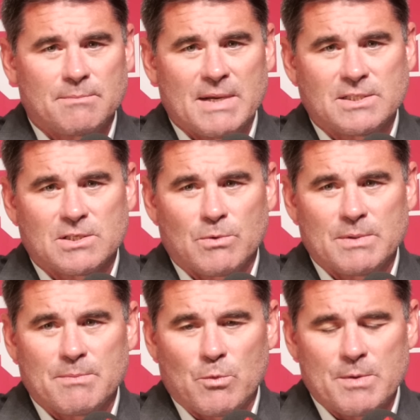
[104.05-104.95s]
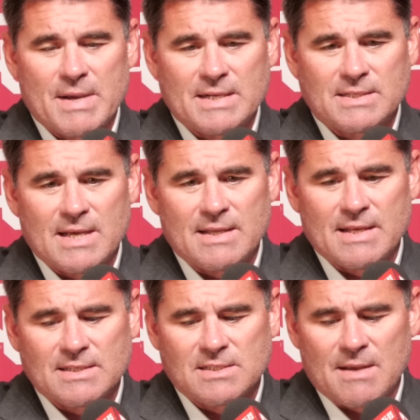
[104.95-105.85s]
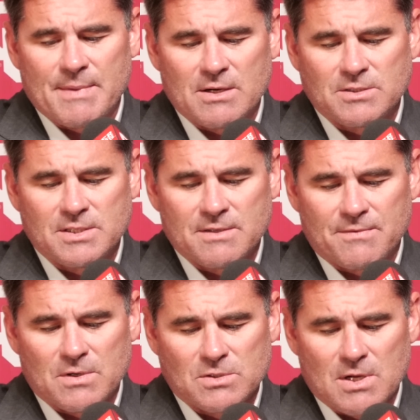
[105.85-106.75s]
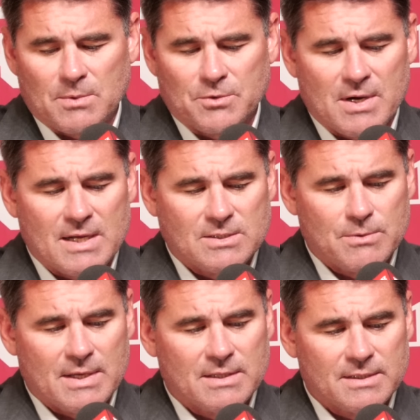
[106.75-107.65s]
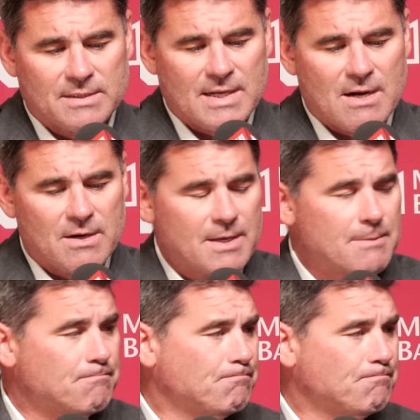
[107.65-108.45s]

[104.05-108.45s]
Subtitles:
make sure we maintain that same energy the first couple drives throughout the entire game.